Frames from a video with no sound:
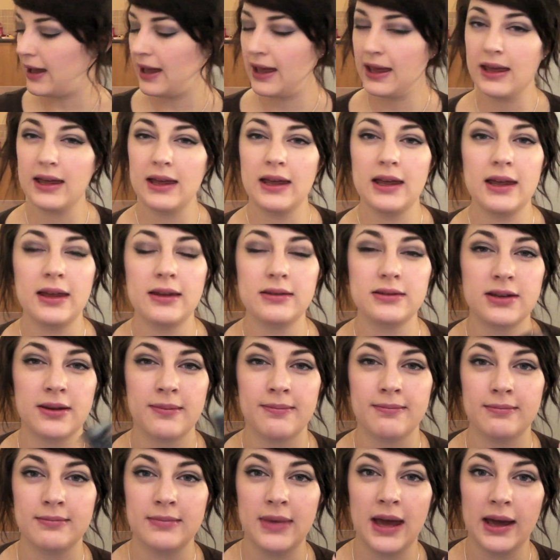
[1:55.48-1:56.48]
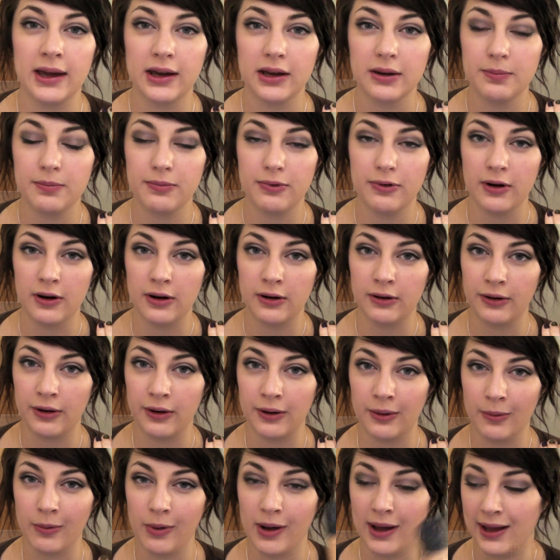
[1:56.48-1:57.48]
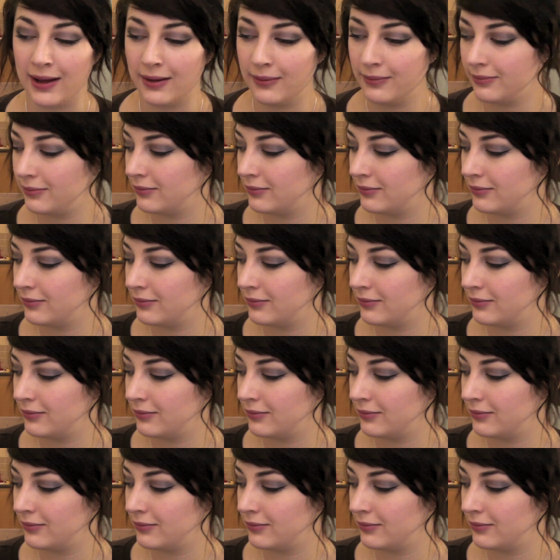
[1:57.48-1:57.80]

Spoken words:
and MAC Pro Long Wear.